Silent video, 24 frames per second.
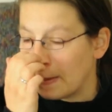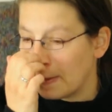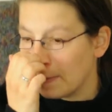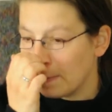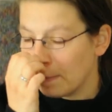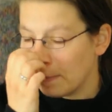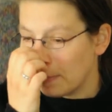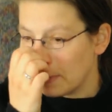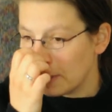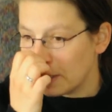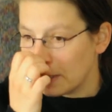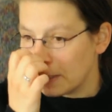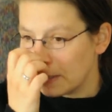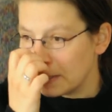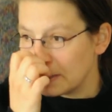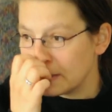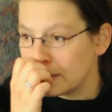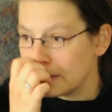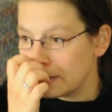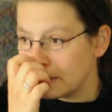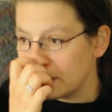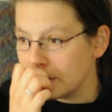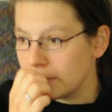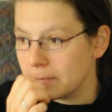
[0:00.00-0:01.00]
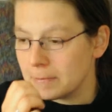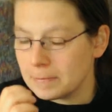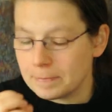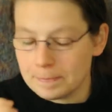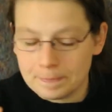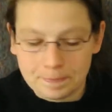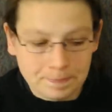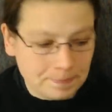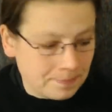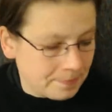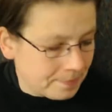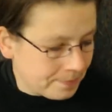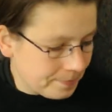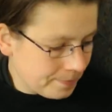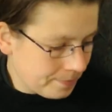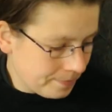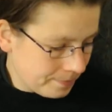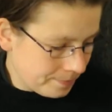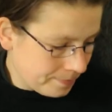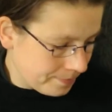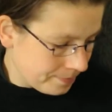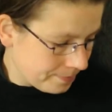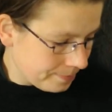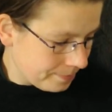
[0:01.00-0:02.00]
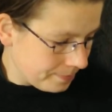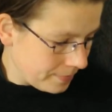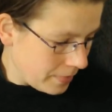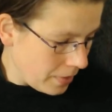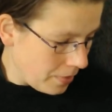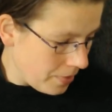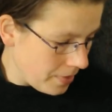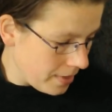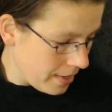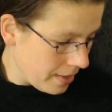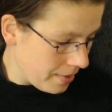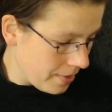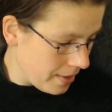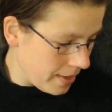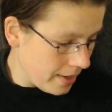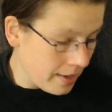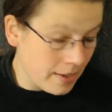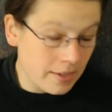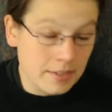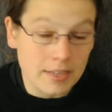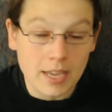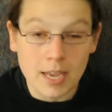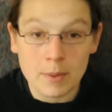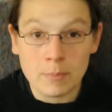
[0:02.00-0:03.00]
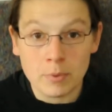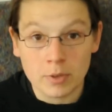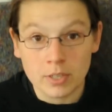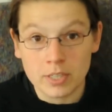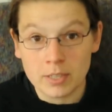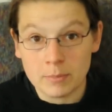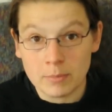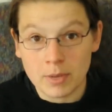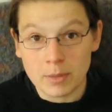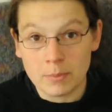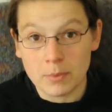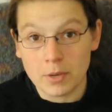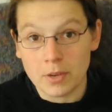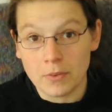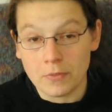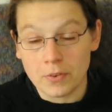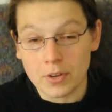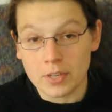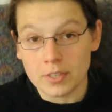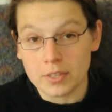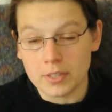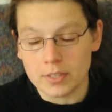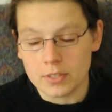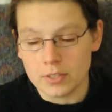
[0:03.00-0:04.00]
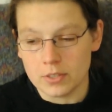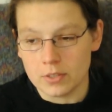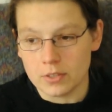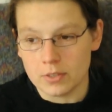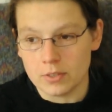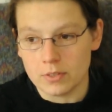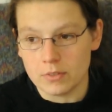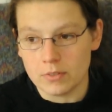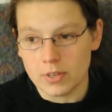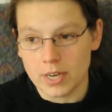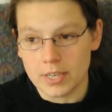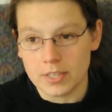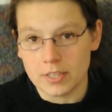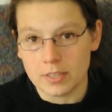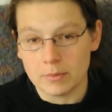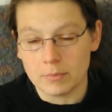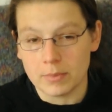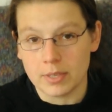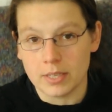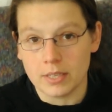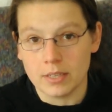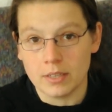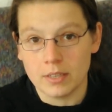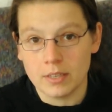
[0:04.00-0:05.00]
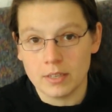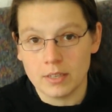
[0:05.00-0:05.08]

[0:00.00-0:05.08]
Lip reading: But on the other hand, I bullied my boyfriend into writing me